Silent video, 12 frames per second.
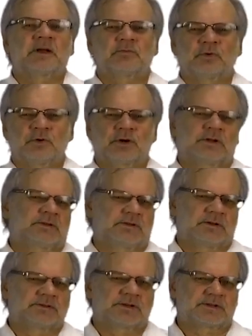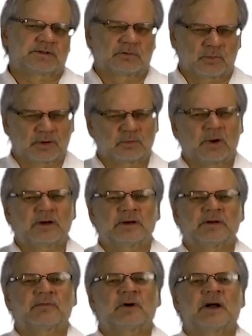If we look at section 1.1, it
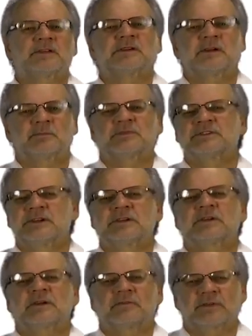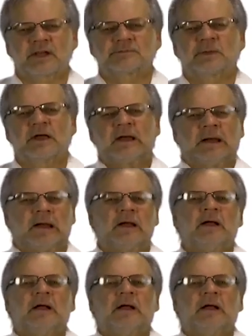defines a representative taxpayer